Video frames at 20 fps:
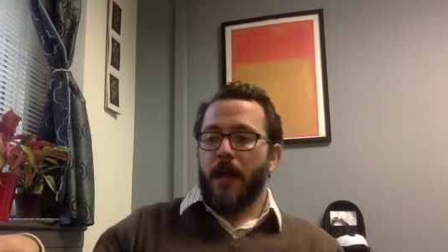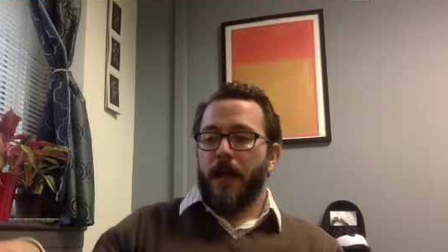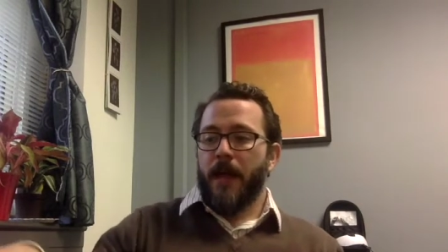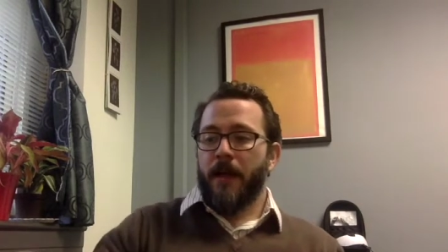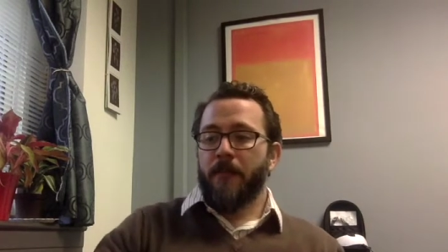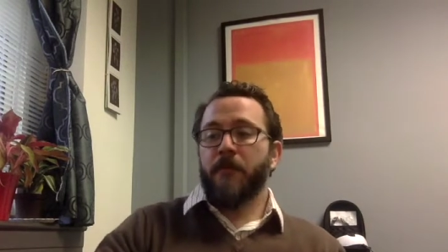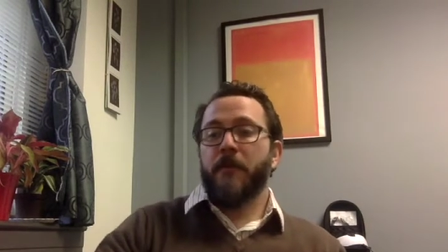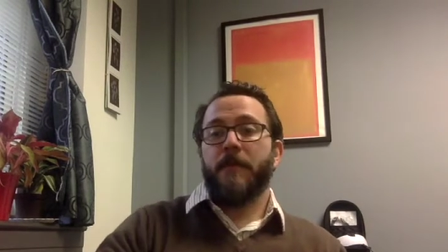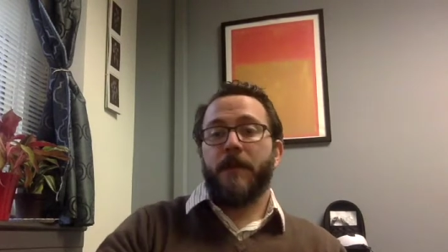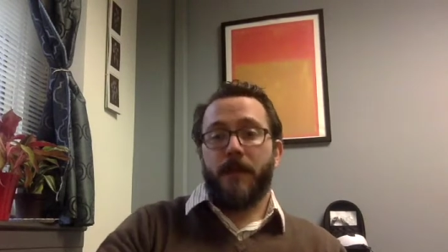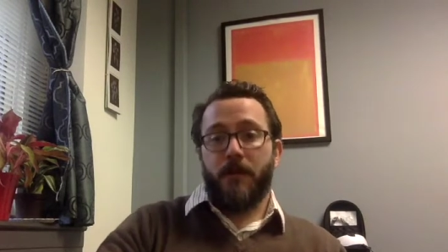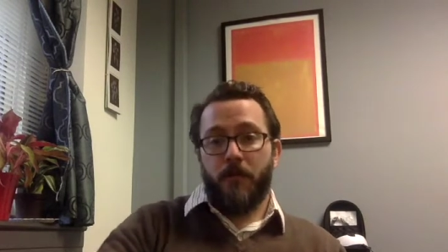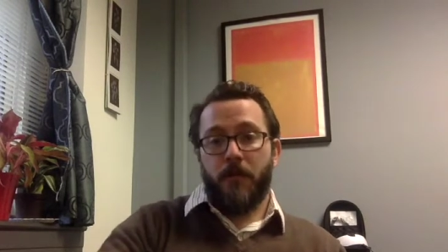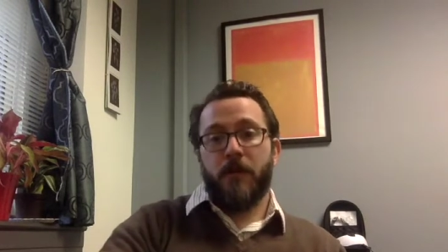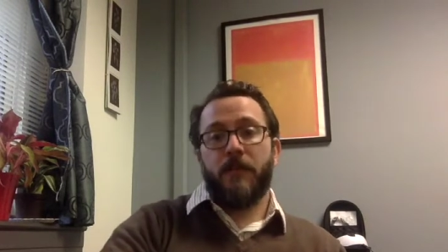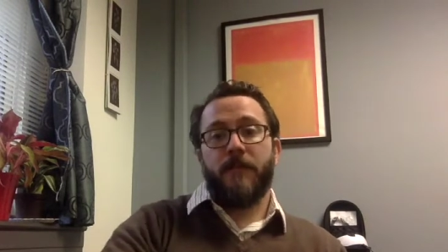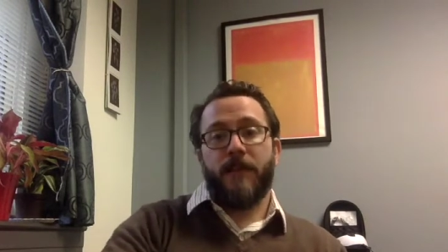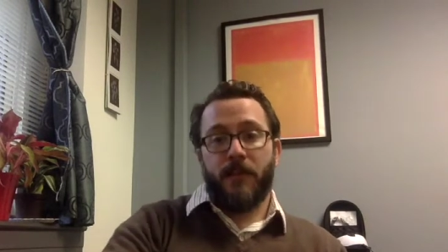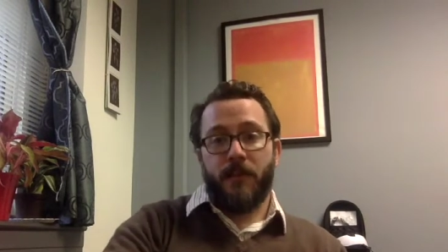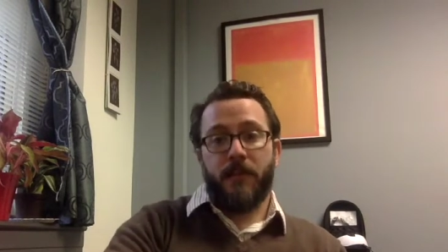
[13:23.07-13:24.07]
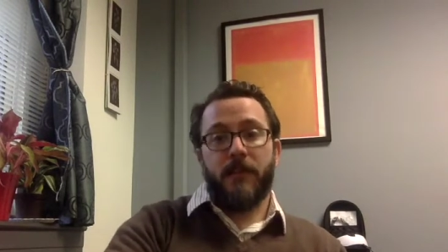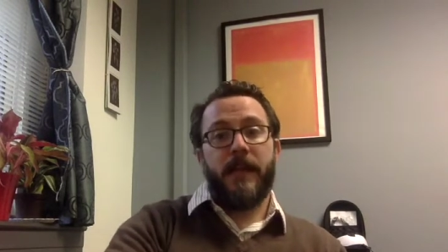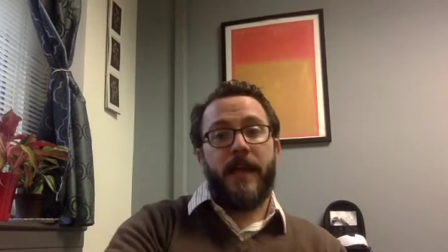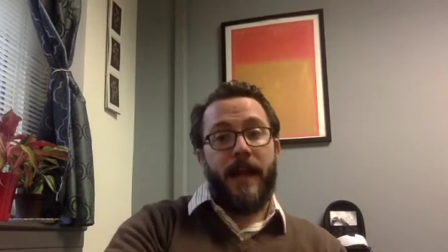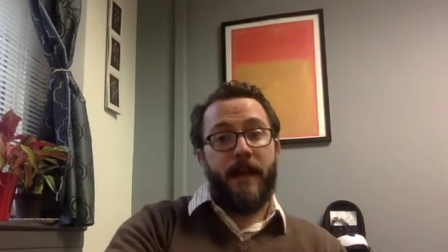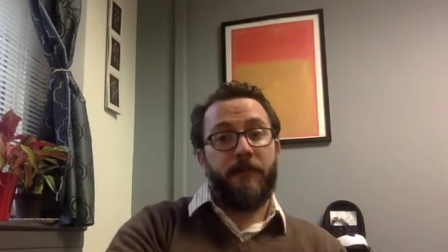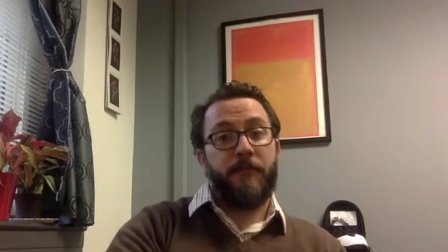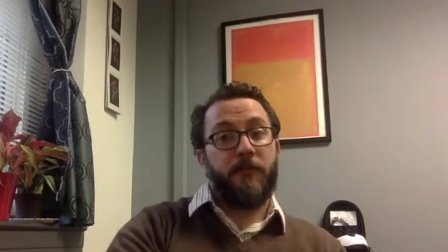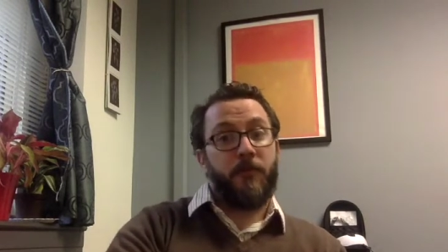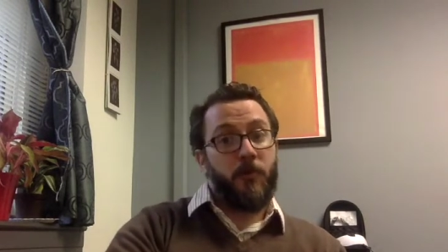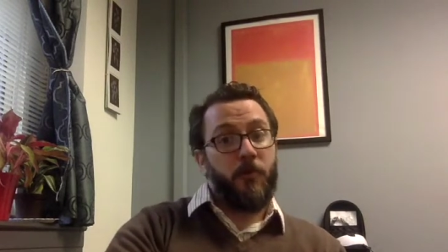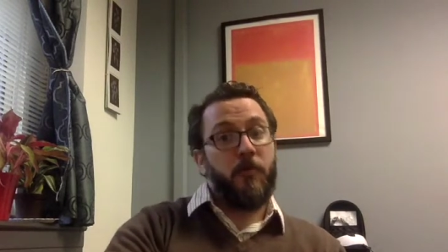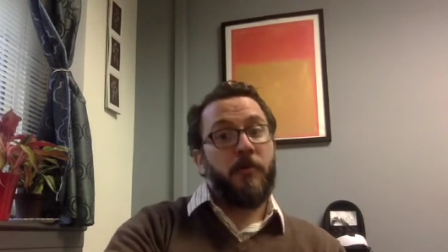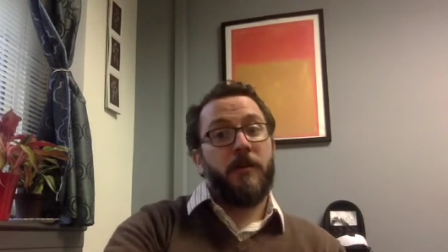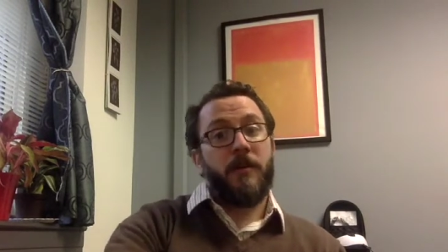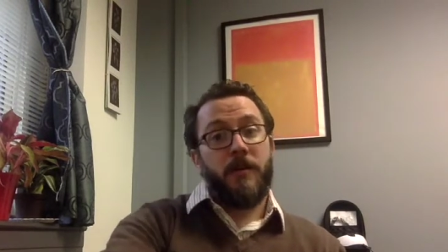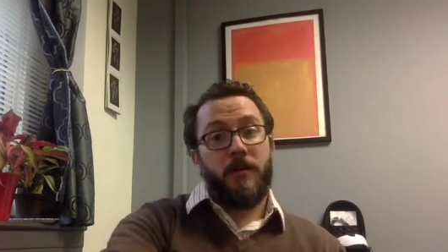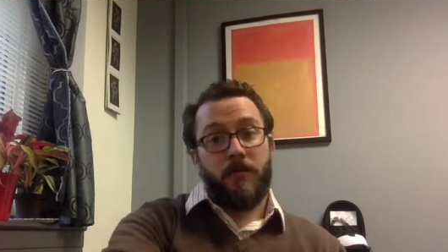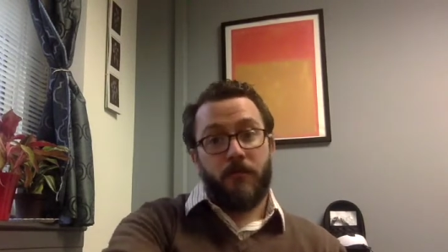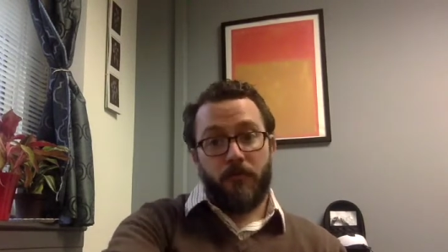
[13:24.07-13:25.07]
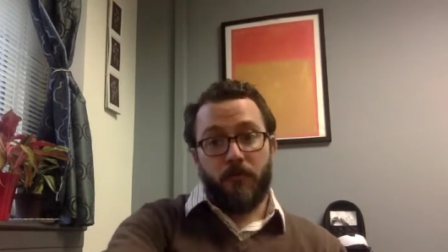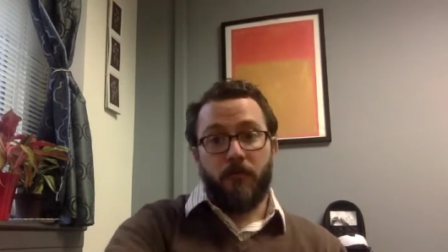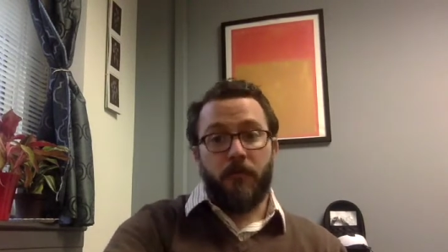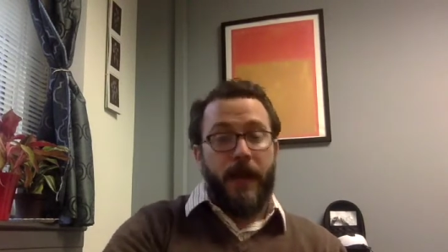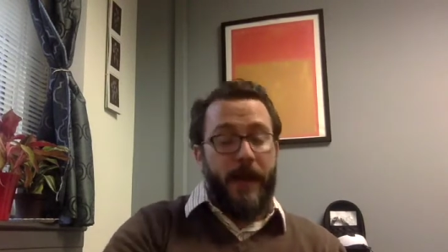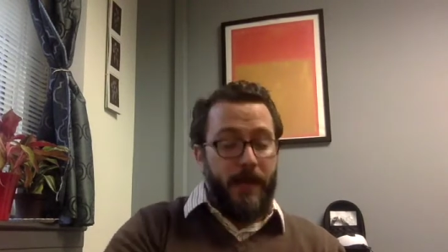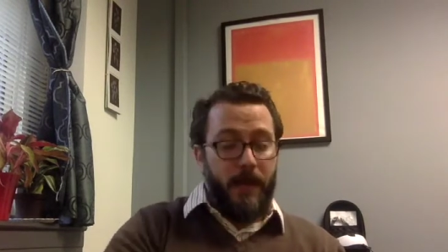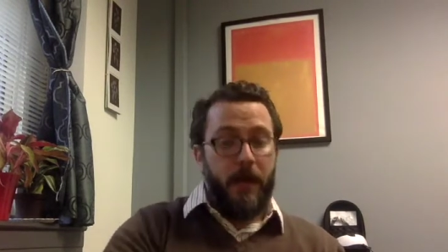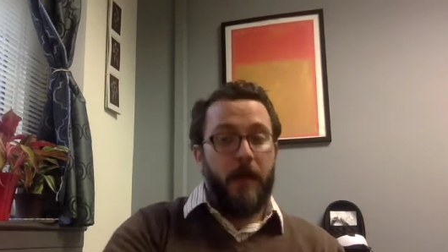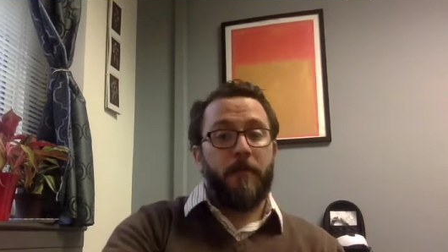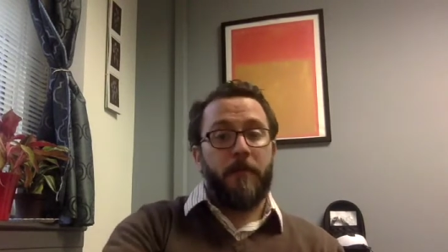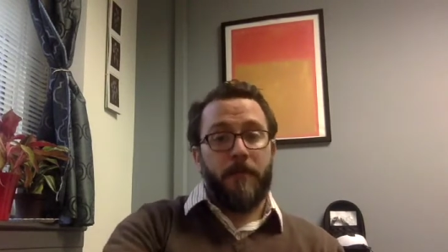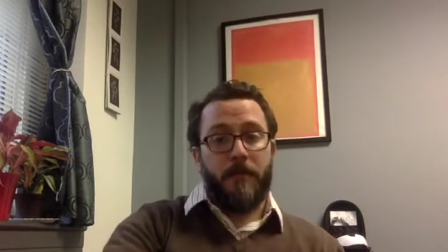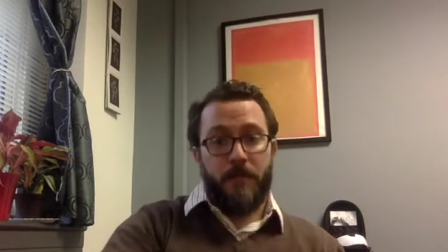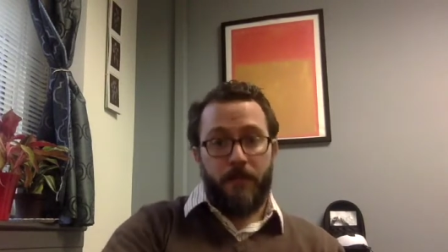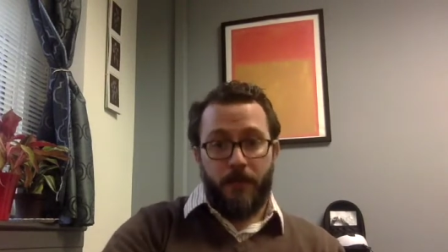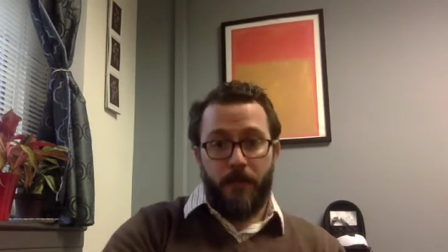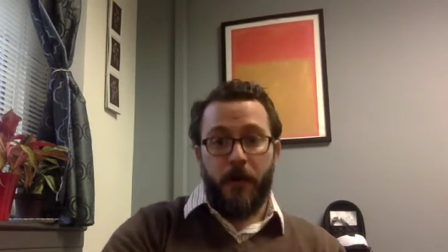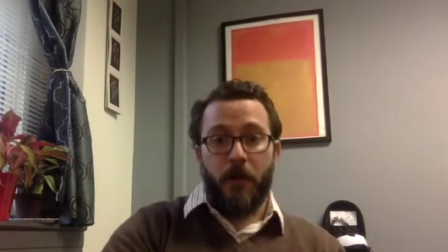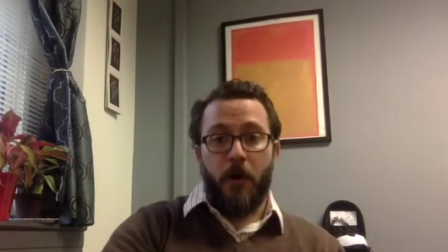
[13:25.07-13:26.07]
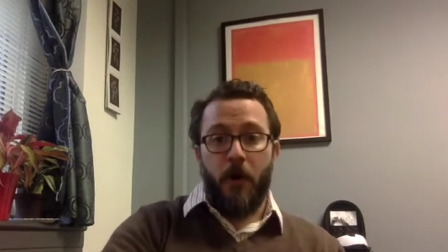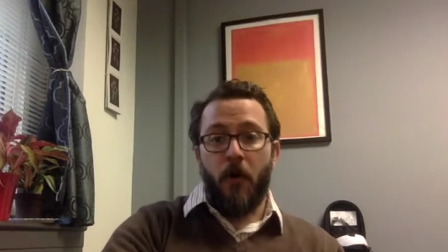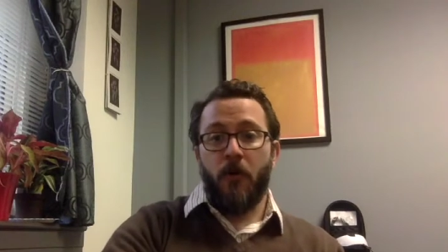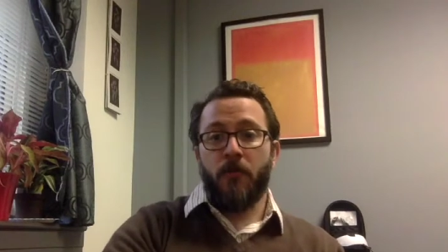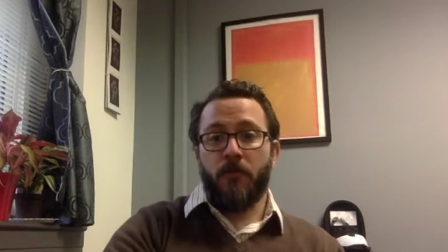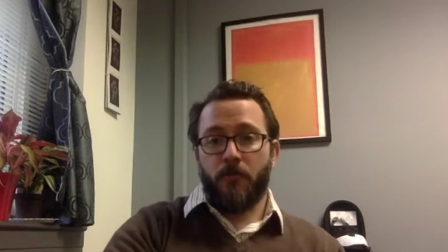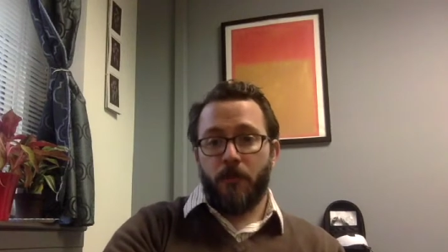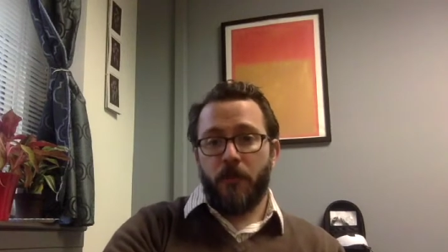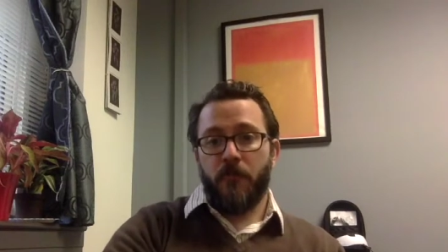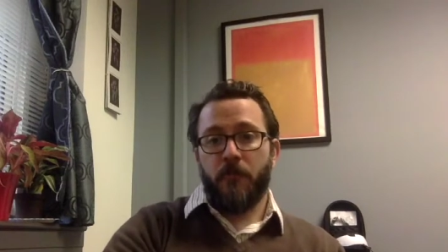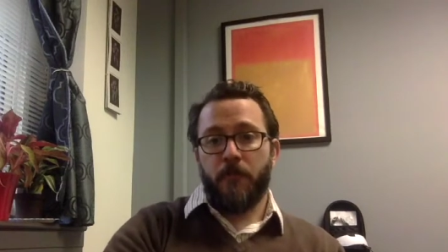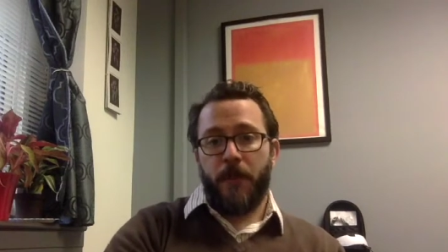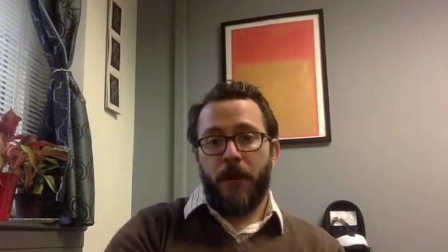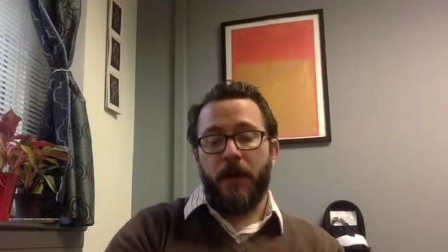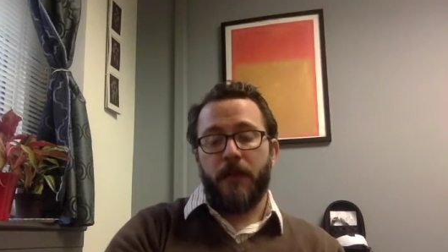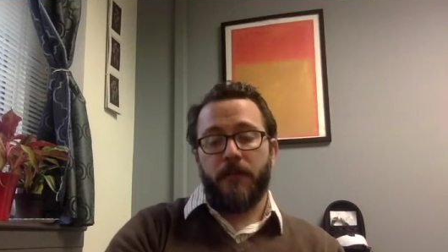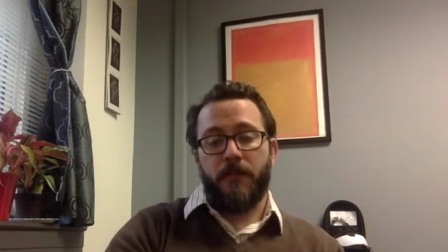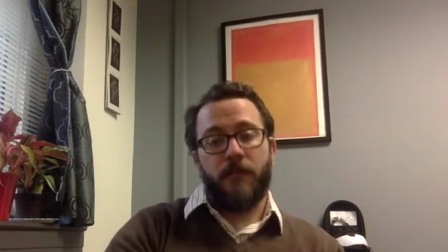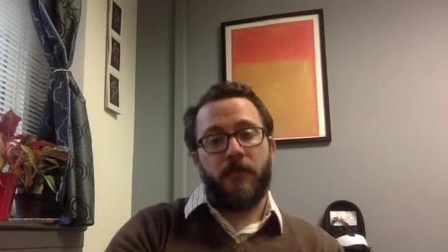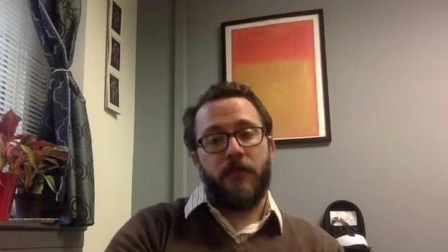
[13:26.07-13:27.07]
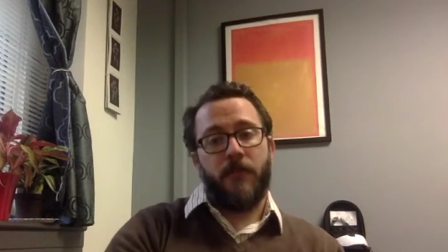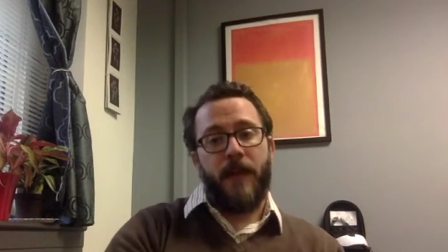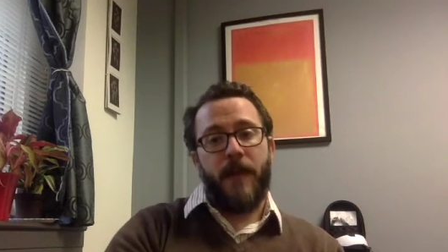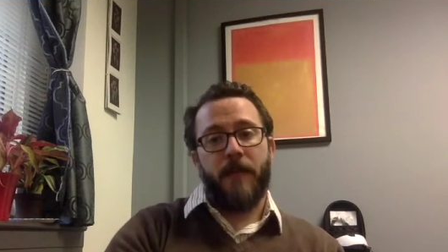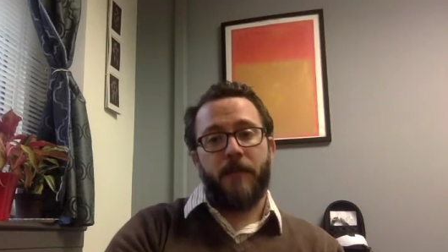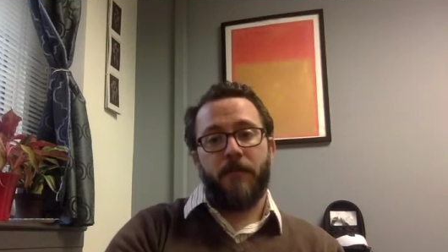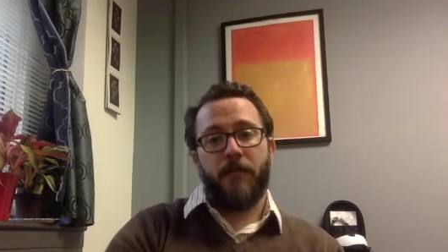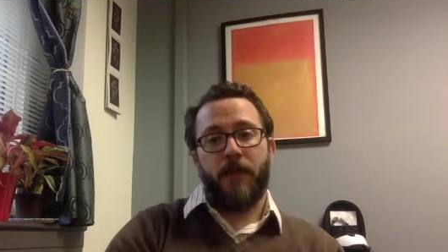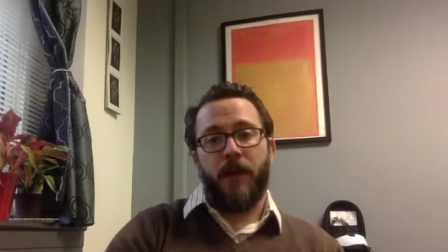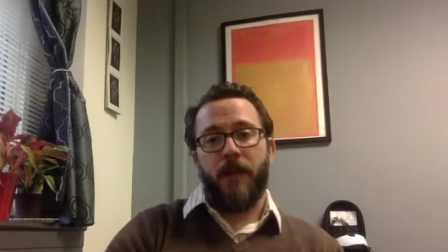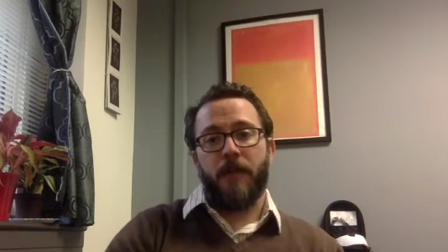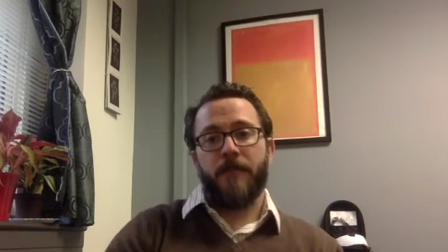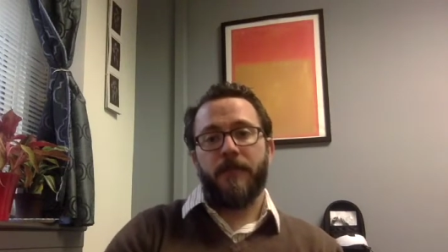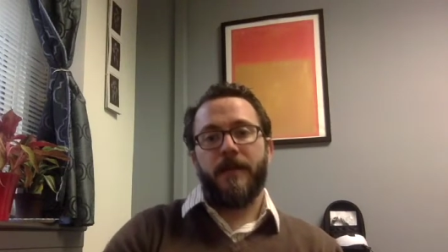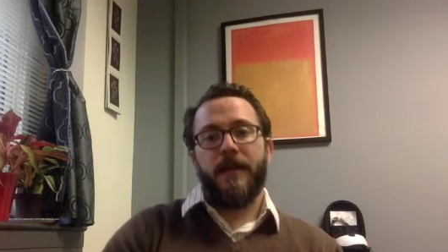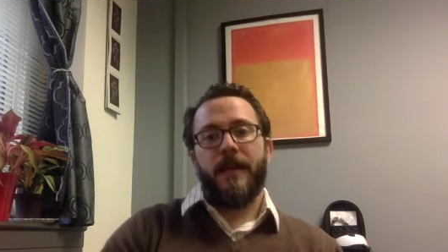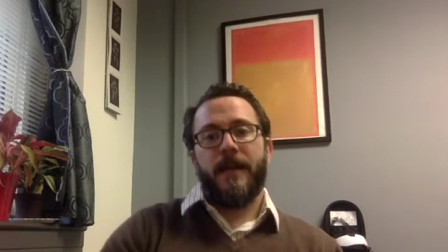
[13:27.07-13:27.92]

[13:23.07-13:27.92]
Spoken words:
everybody will eventually have to write up their own response to that prompt